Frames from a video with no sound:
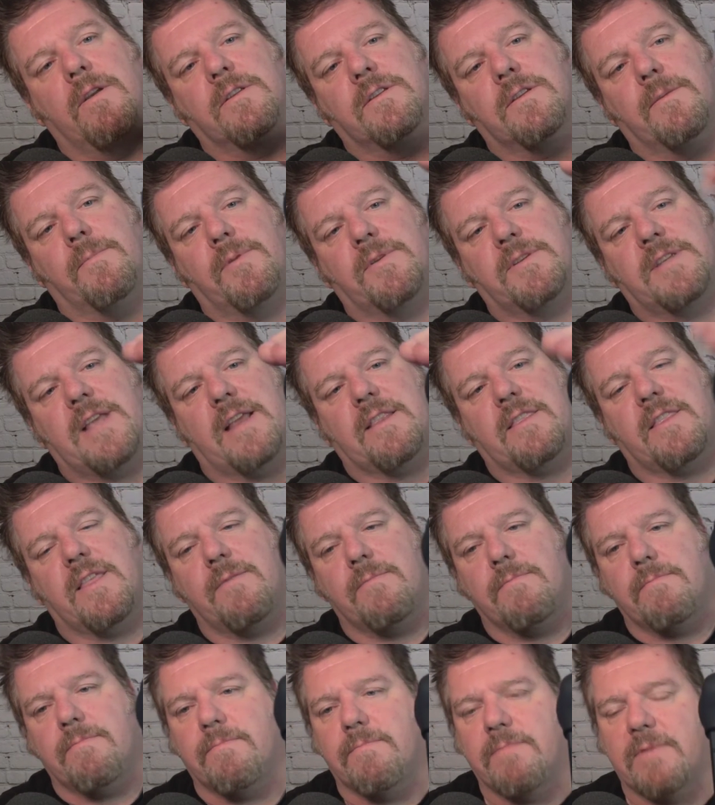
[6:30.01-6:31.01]
to protect
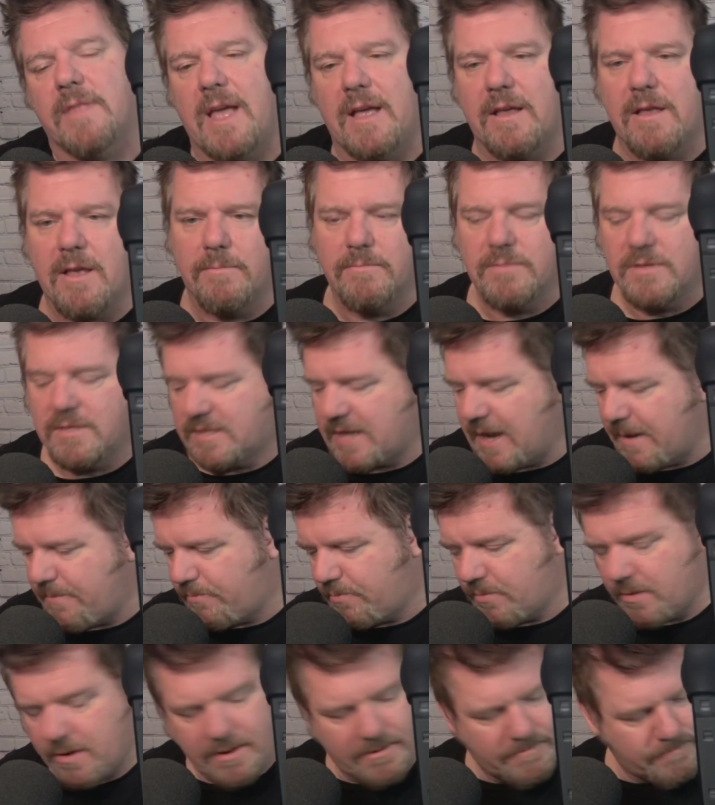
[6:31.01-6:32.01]
them. That comes
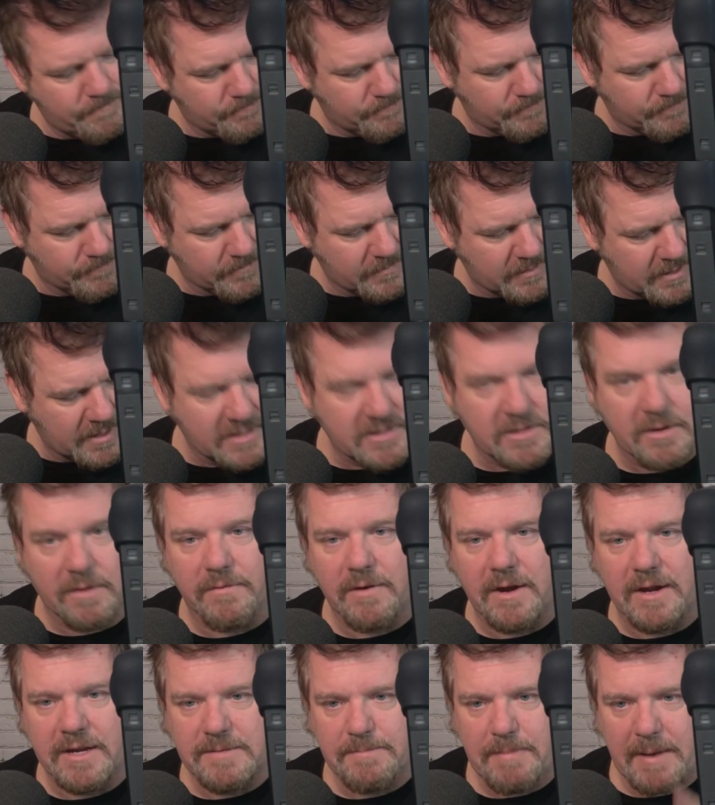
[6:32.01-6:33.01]
separate. It's not
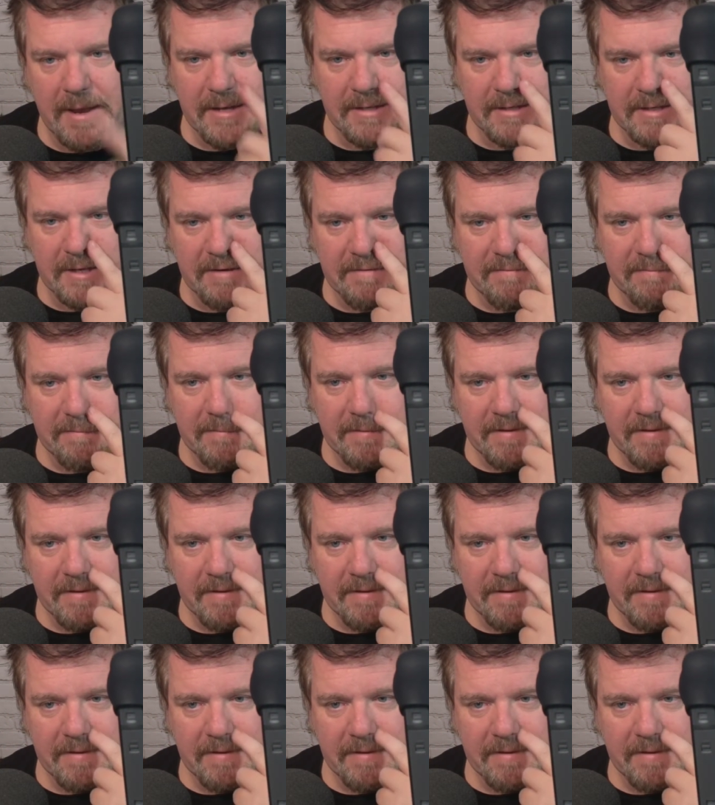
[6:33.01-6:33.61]
very expensive,